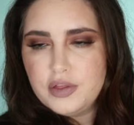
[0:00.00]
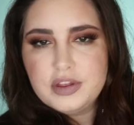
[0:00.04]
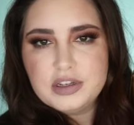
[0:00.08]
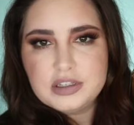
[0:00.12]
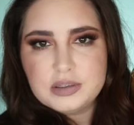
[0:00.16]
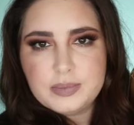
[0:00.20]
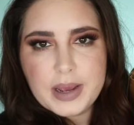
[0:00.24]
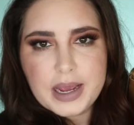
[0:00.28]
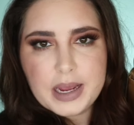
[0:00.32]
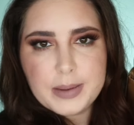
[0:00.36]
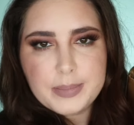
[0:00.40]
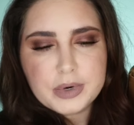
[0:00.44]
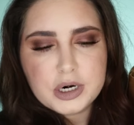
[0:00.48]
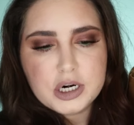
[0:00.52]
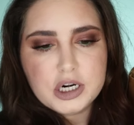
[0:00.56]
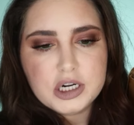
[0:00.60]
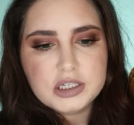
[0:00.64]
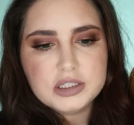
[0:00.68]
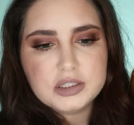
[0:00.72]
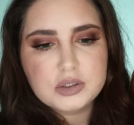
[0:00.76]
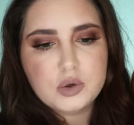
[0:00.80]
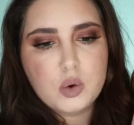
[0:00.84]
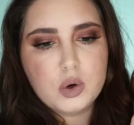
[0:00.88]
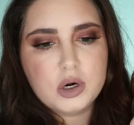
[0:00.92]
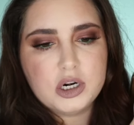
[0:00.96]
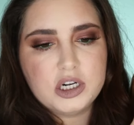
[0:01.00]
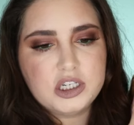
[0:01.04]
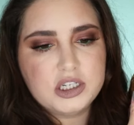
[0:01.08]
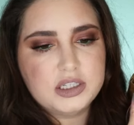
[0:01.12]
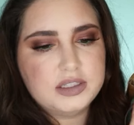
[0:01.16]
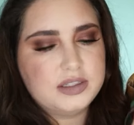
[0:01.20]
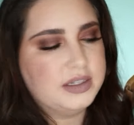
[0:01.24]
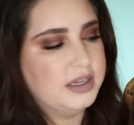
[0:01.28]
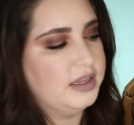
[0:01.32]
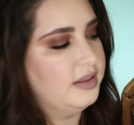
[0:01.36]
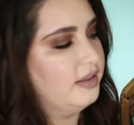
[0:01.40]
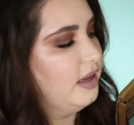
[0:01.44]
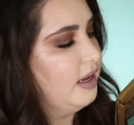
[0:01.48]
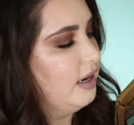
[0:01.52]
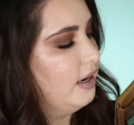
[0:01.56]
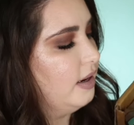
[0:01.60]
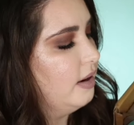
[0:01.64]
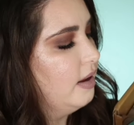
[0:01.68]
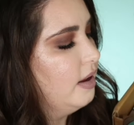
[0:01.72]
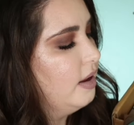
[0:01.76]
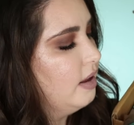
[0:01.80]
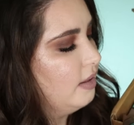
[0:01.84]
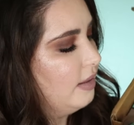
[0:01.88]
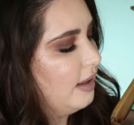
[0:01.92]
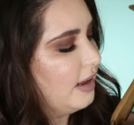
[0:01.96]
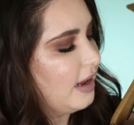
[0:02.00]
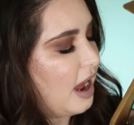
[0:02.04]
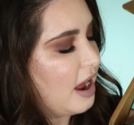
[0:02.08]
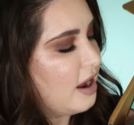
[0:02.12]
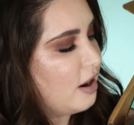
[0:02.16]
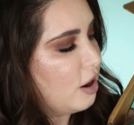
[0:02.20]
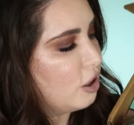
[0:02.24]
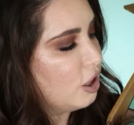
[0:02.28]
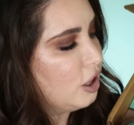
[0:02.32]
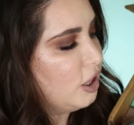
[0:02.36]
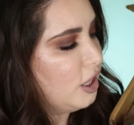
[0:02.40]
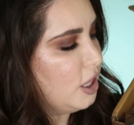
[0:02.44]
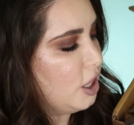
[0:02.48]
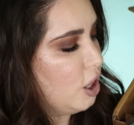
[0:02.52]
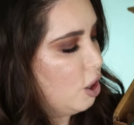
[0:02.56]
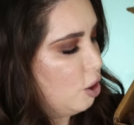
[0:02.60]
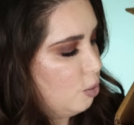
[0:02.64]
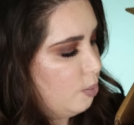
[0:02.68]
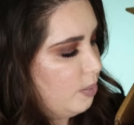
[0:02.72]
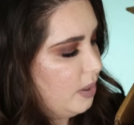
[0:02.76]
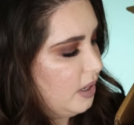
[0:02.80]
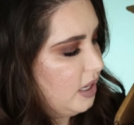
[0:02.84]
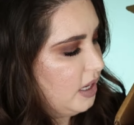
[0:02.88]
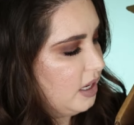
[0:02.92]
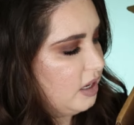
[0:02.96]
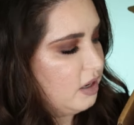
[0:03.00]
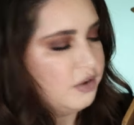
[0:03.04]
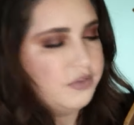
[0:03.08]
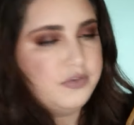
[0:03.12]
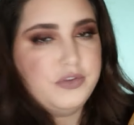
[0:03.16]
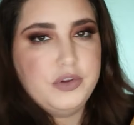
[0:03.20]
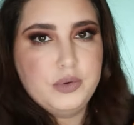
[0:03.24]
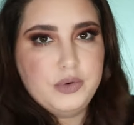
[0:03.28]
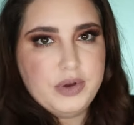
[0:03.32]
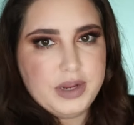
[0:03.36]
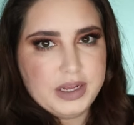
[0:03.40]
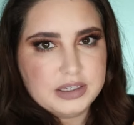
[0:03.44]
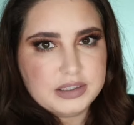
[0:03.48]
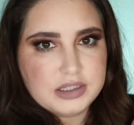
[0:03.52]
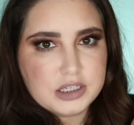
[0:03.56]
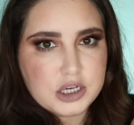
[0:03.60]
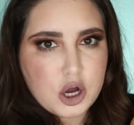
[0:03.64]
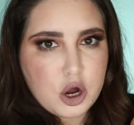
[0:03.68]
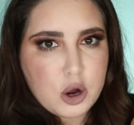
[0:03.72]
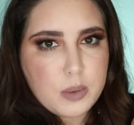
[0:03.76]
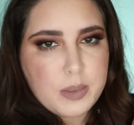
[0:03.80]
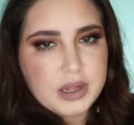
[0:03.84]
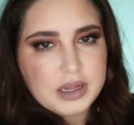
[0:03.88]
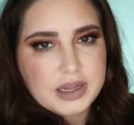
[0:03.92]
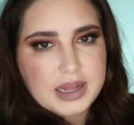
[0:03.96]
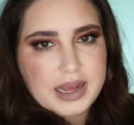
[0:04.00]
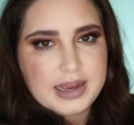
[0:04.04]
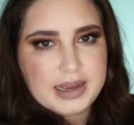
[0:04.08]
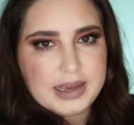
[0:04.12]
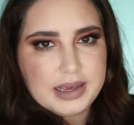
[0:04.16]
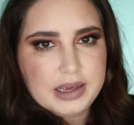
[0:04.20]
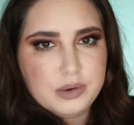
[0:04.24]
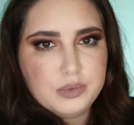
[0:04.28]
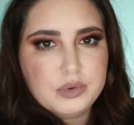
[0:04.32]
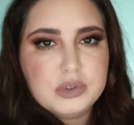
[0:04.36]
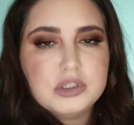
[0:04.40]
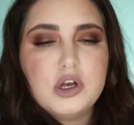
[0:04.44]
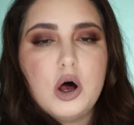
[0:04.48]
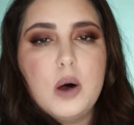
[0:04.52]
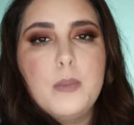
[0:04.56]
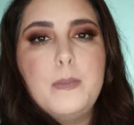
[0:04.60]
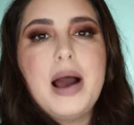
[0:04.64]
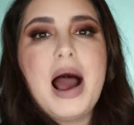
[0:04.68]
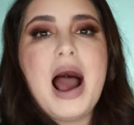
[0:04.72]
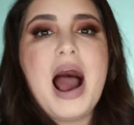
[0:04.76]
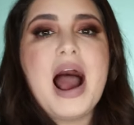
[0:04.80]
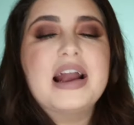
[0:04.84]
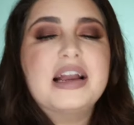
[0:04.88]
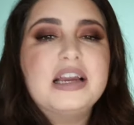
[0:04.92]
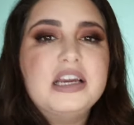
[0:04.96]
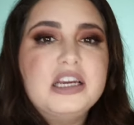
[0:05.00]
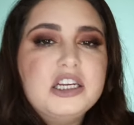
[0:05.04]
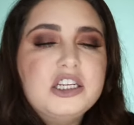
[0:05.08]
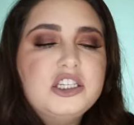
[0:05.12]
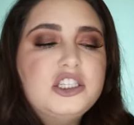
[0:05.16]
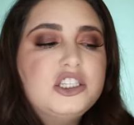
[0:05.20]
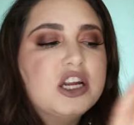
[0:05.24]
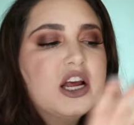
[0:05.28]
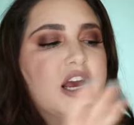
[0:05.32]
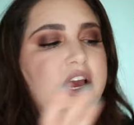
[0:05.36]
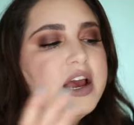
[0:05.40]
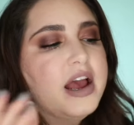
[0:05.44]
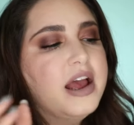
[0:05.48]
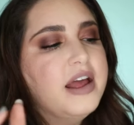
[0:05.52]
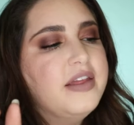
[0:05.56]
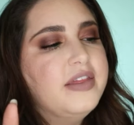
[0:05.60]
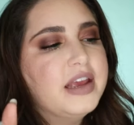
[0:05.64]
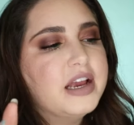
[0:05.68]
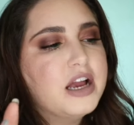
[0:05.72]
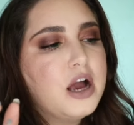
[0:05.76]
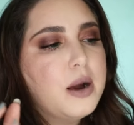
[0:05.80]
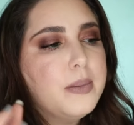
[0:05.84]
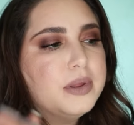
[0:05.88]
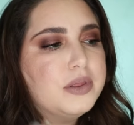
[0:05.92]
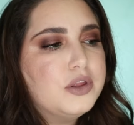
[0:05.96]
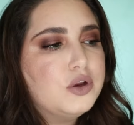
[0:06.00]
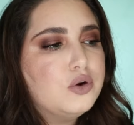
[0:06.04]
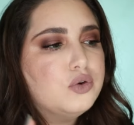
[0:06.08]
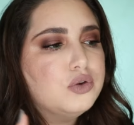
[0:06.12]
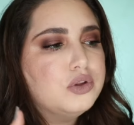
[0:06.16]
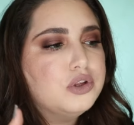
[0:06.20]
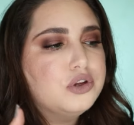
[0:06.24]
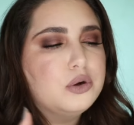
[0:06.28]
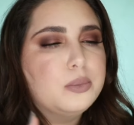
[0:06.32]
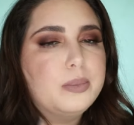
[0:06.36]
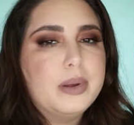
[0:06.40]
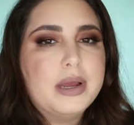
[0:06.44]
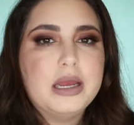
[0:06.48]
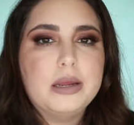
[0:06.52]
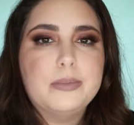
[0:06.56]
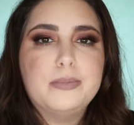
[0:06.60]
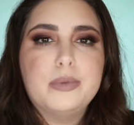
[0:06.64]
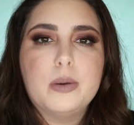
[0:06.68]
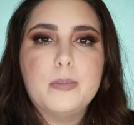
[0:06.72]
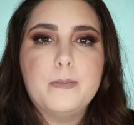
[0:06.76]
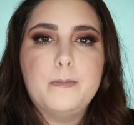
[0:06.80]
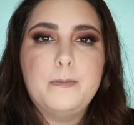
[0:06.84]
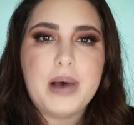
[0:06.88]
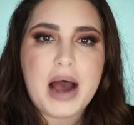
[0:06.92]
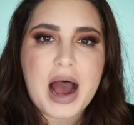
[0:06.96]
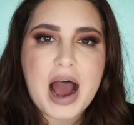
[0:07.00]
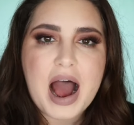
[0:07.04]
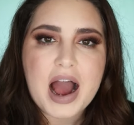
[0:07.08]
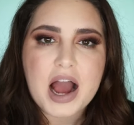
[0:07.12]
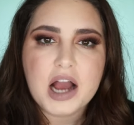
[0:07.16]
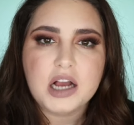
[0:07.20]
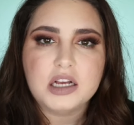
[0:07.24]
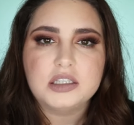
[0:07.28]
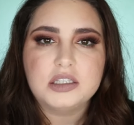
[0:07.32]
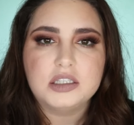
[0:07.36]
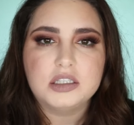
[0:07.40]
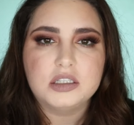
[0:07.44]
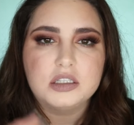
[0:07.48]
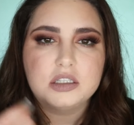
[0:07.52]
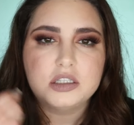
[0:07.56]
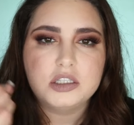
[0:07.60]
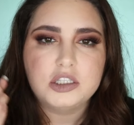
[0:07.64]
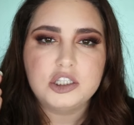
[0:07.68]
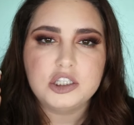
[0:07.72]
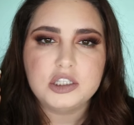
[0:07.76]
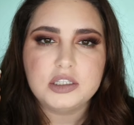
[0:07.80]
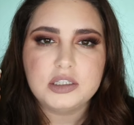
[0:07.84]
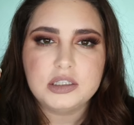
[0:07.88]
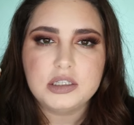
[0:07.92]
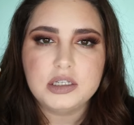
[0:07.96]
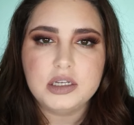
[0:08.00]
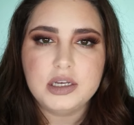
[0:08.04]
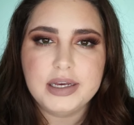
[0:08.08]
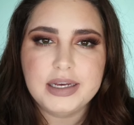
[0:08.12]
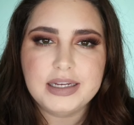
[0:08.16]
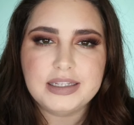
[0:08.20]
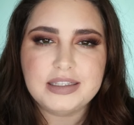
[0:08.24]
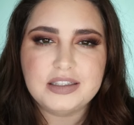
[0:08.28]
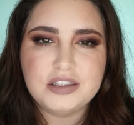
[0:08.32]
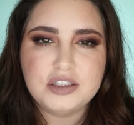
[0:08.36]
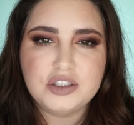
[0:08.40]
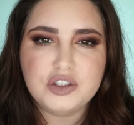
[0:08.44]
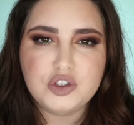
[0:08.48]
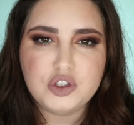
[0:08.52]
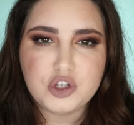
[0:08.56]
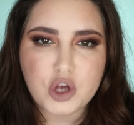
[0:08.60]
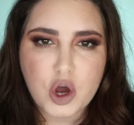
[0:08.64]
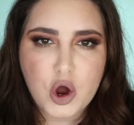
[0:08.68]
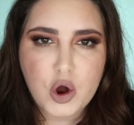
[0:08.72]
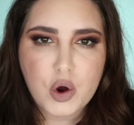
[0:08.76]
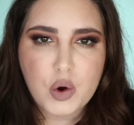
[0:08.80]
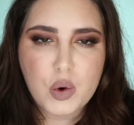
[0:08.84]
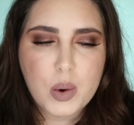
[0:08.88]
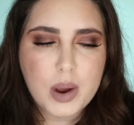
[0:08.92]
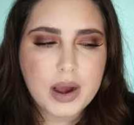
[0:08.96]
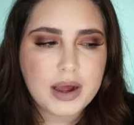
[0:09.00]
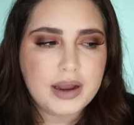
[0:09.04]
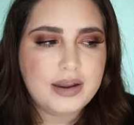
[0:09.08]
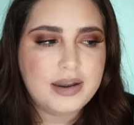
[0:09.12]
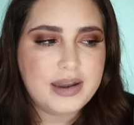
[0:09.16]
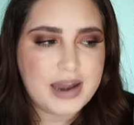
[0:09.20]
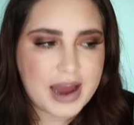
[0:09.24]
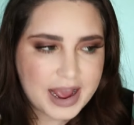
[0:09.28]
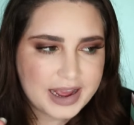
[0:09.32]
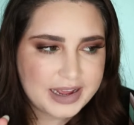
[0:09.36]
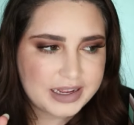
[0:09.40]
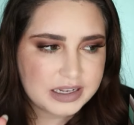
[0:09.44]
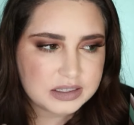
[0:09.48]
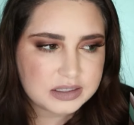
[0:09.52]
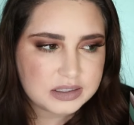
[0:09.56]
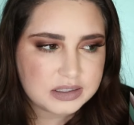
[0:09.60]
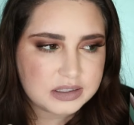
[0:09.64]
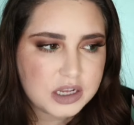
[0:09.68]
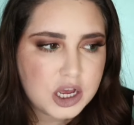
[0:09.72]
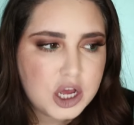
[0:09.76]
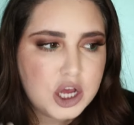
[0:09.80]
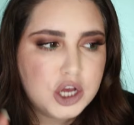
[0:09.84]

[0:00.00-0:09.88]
This paper is gorgeous, and then like I already opened it a few days ago, but like it was all packaged, and they come in their own little paper bags, and it's just, it's so nice.